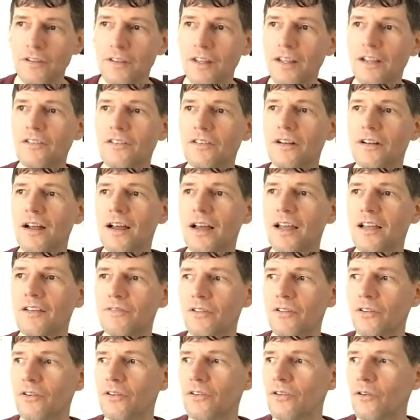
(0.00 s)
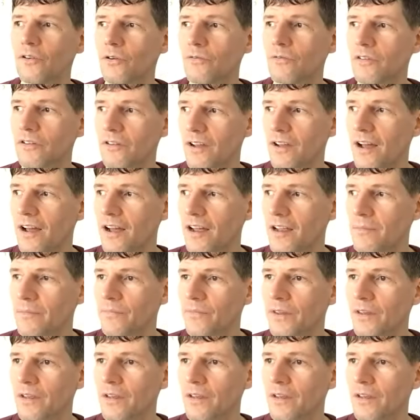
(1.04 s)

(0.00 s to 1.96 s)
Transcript: things that i have learned over time